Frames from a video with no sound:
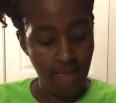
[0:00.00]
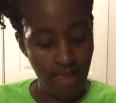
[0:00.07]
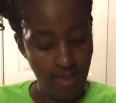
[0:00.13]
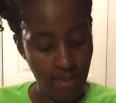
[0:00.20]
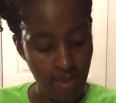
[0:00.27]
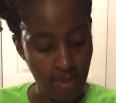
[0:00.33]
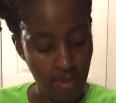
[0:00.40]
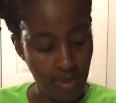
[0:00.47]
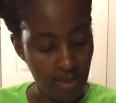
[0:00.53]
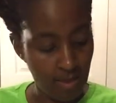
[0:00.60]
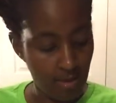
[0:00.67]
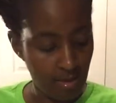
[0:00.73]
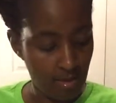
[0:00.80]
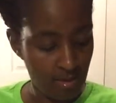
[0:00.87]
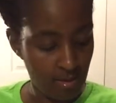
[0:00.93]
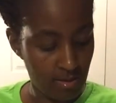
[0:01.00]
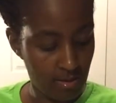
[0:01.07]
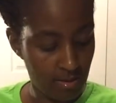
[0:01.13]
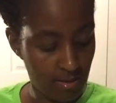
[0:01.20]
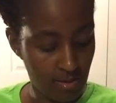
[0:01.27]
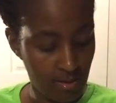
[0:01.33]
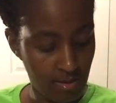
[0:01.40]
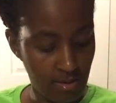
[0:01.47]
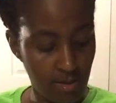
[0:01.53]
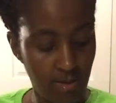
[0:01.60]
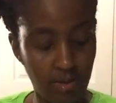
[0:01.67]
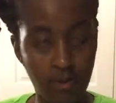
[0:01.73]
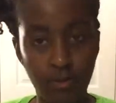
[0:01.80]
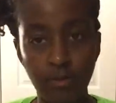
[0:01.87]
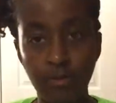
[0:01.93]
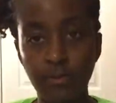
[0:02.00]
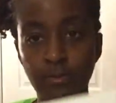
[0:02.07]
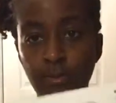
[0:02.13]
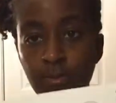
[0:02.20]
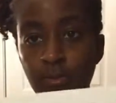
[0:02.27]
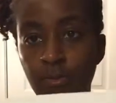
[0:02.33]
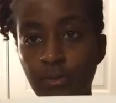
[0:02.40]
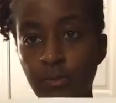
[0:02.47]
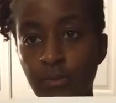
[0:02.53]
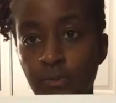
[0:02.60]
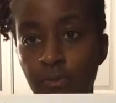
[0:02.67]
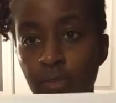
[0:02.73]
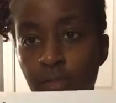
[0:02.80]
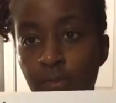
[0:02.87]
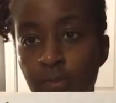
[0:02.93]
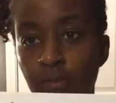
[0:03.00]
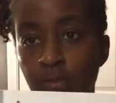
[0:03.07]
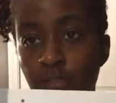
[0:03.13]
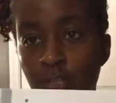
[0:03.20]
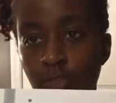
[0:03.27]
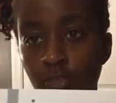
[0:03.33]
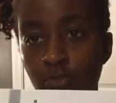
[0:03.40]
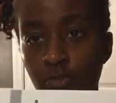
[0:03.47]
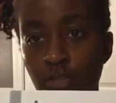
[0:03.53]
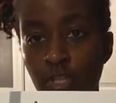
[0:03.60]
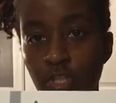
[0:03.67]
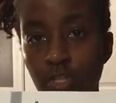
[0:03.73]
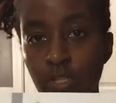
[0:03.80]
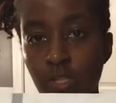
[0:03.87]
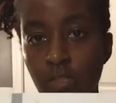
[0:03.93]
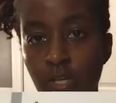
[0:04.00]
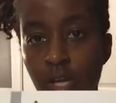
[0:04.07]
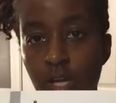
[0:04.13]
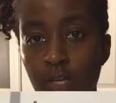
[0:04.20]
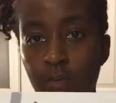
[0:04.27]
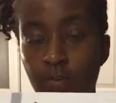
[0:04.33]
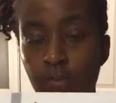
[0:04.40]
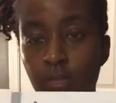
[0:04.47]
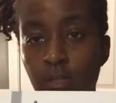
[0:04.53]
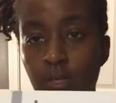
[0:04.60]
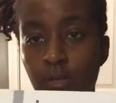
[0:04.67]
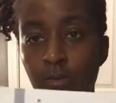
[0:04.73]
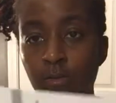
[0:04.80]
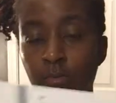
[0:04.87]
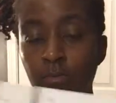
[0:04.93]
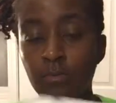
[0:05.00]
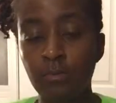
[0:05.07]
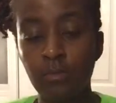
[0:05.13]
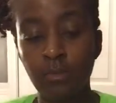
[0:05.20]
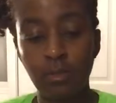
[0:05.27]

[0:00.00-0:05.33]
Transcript: And also give you the instructions on how to put it on.